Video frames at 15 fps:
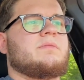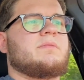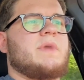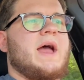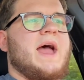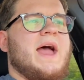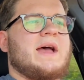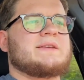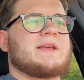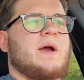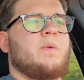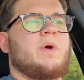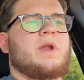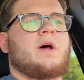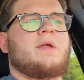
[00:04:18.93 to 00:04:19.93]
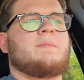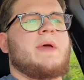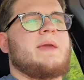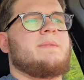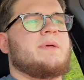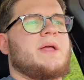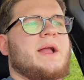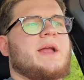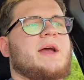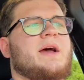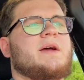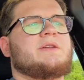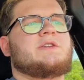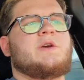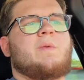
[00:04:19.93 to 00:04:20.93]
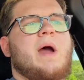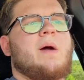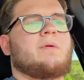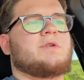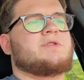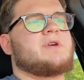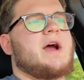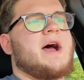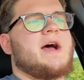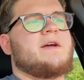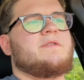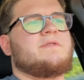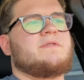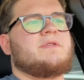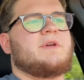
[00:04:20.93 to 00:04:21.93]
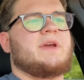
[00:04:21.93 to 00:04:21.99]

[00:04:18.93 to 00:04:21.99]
As I went on maybe like a 2-hour drive,